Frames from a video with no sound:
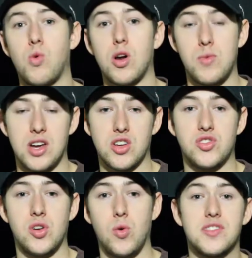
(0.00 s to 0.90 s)
What are we going to
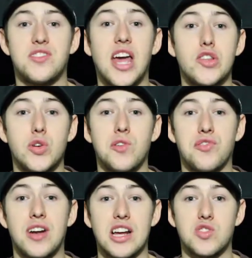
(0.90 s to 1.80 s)
do? Stay tuned
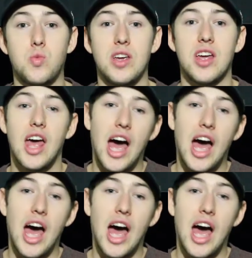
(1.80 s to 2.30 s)
for next week.